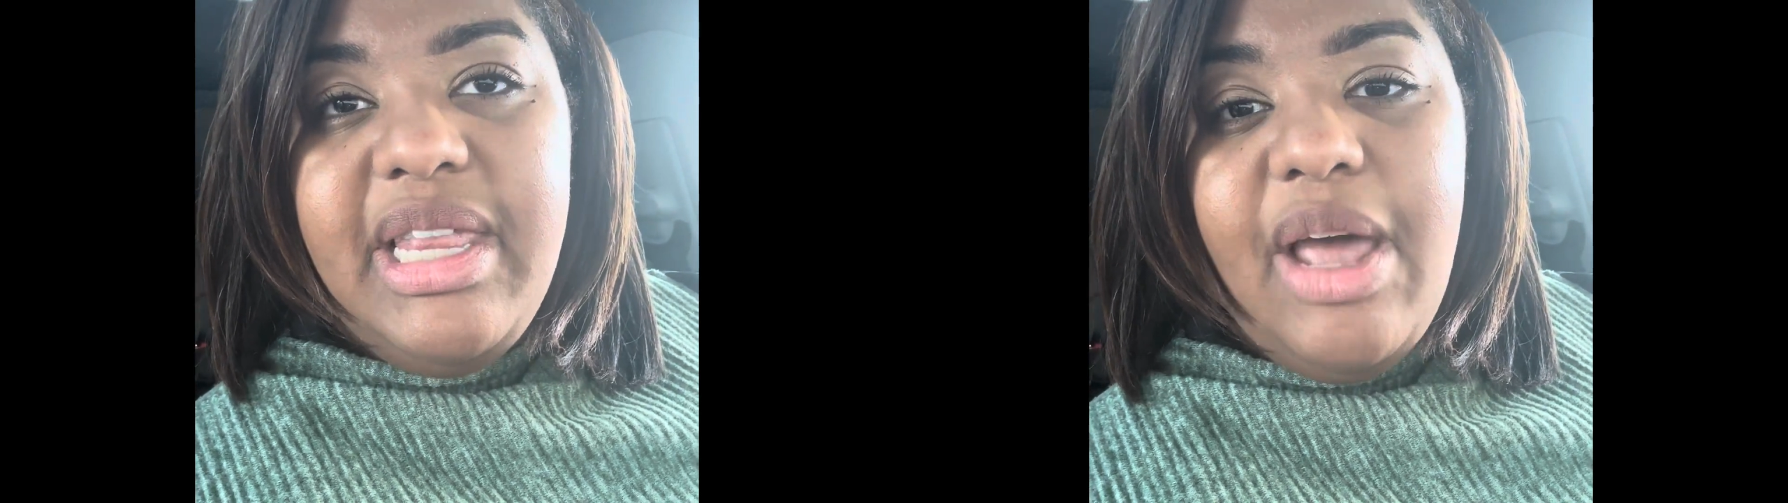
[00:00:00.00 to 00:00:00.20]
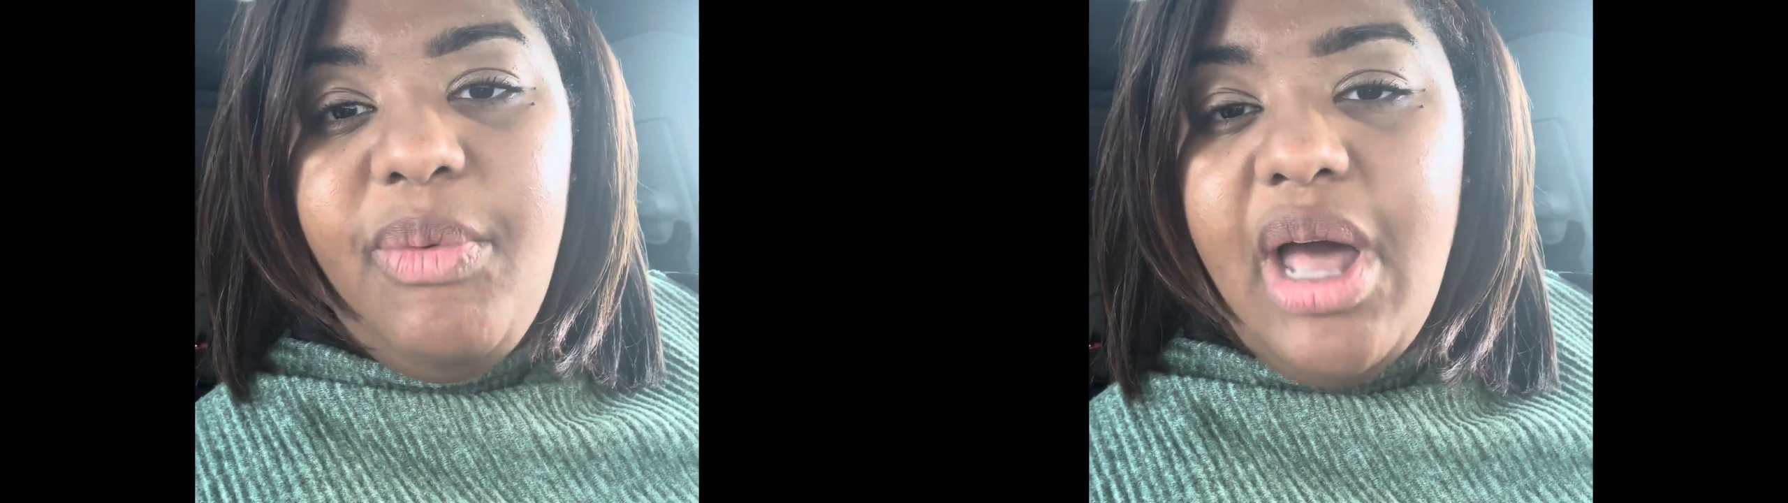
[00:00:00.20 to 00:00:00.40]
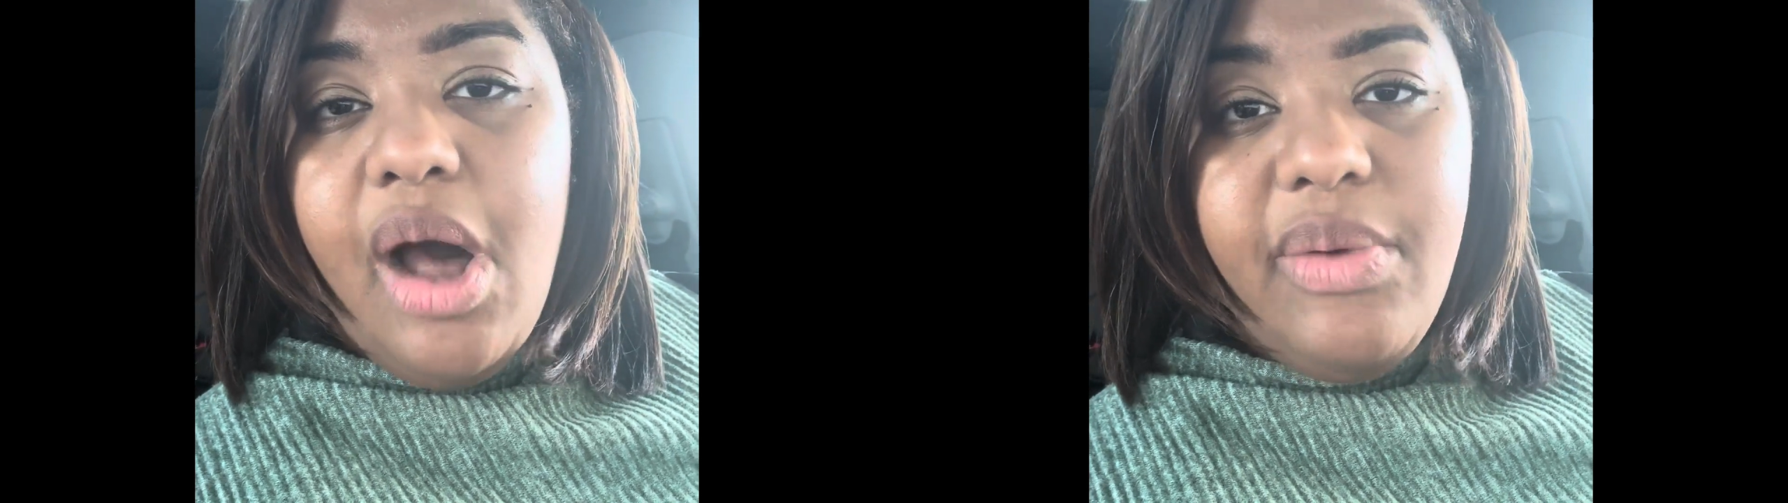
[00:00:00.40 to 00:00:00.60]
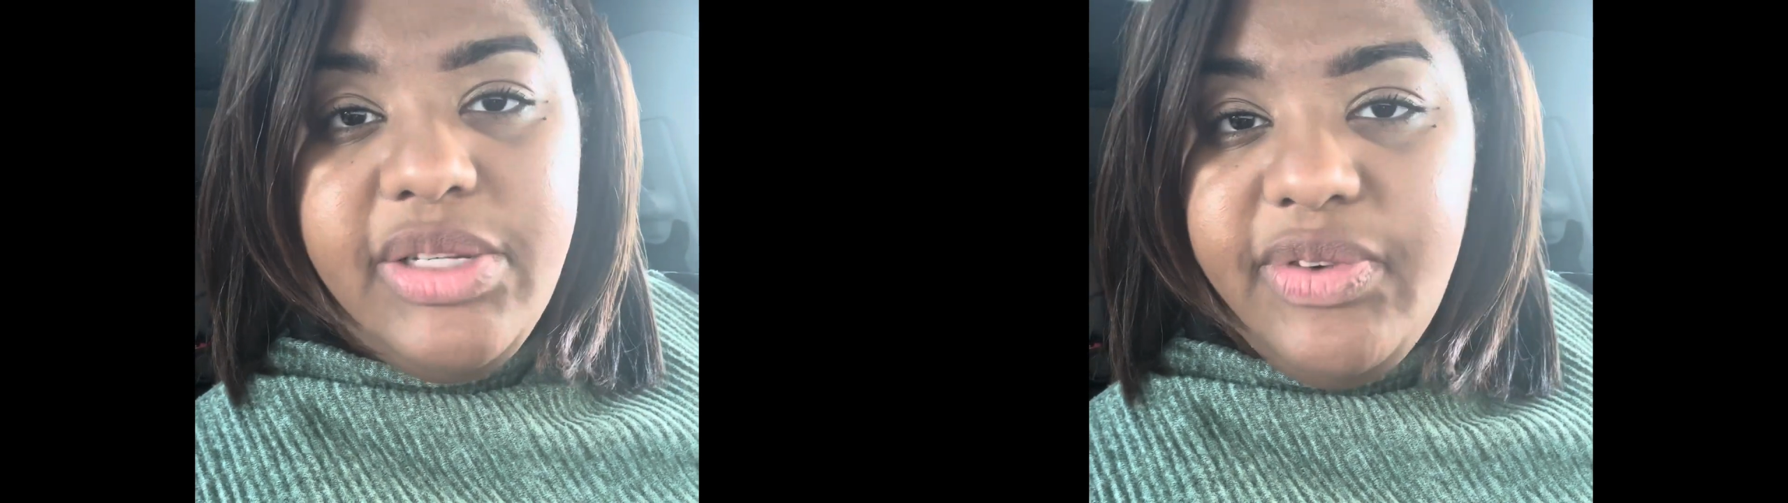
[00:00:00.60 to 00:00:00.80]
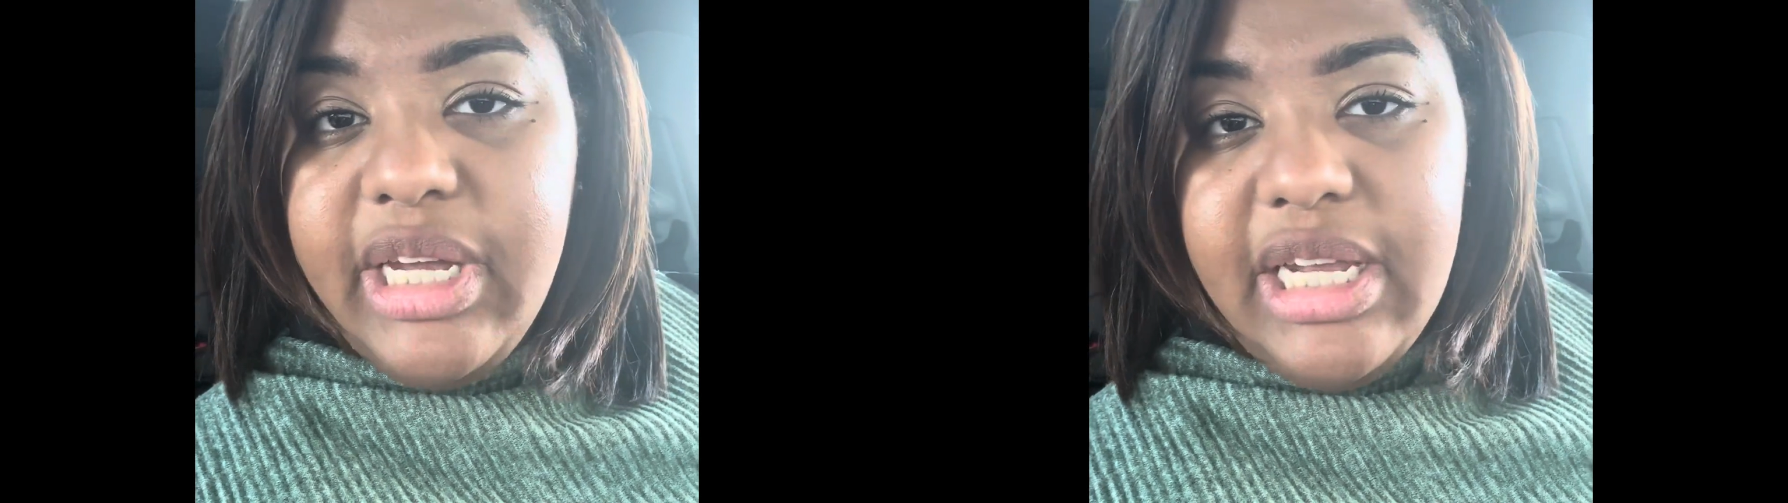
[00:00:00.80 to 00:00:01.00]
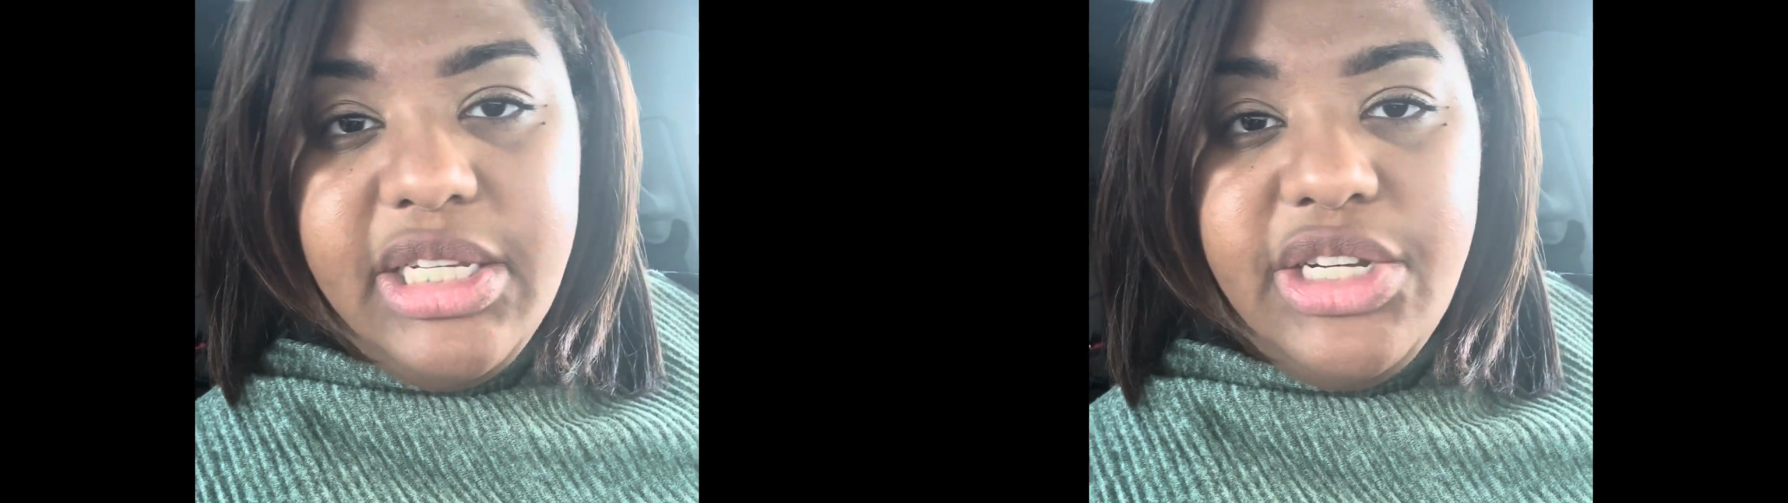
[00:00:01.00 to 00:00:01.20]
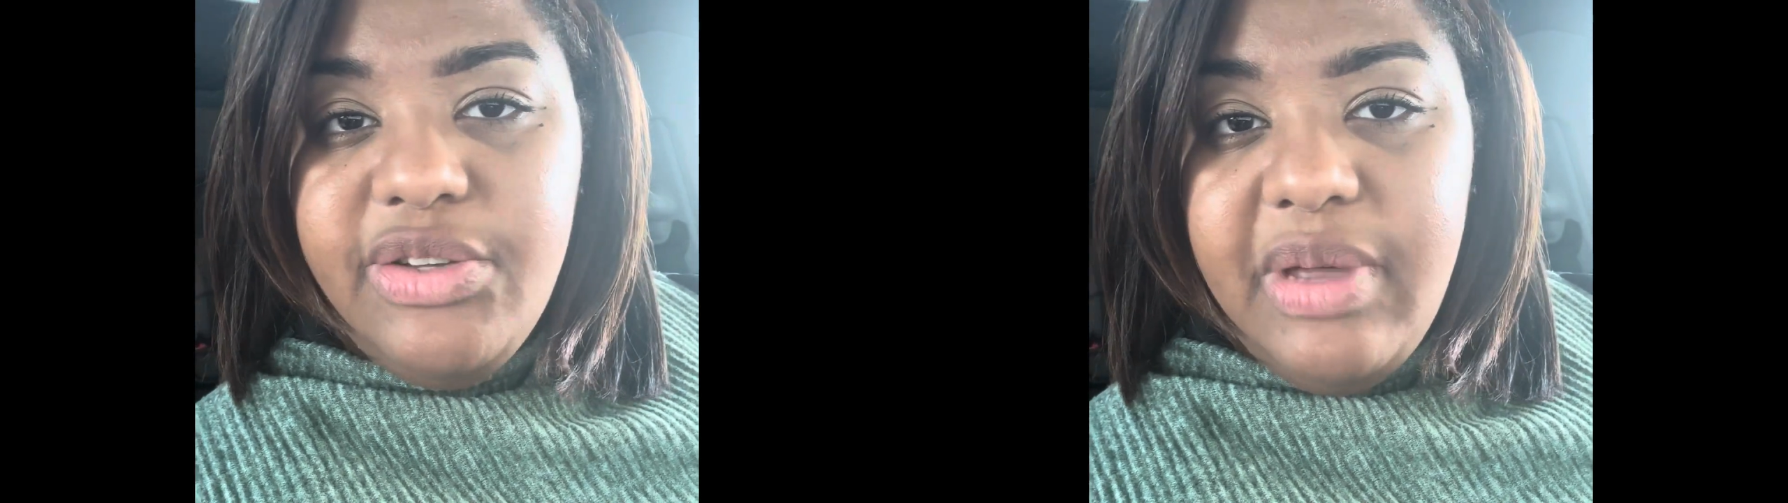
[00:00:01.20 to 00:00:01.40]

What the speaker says: that we always forget to do.